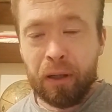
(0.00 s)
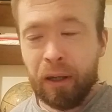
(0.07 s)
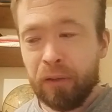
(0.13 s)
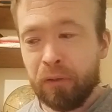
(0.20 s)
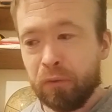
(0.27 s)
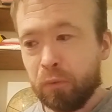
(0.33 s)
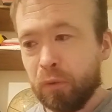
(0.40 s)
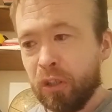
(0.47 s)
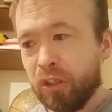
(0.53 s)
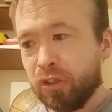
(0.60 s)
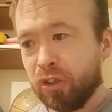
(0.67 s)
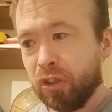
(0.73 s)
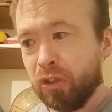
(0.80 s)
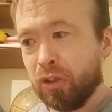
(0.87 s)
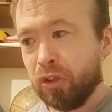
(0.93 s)
And
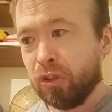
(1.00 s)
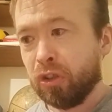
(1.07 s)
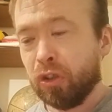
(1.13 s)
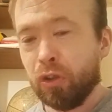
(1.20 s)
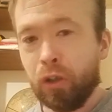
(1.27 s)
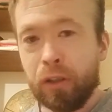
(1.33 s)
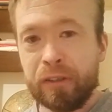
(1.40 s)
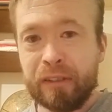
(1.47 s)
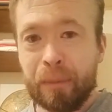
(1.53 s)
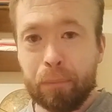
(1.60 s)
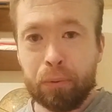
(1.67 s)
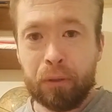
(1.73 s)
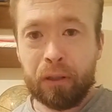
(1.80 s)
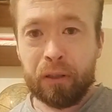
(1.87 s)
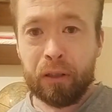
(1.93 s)
religion should not
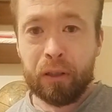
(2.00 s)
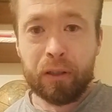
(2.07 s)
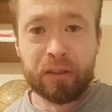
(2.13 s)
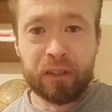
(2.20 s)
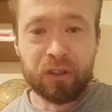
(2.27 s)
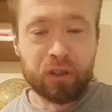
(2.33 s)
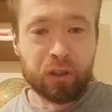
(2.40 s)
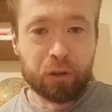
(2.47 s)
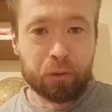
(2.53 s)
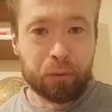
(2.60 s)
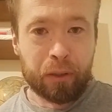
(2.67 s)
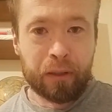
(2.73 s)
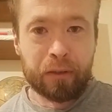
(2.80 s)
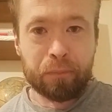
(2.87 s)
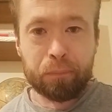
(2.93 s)
separate such a
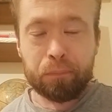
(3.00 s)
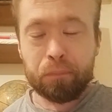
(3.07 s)
great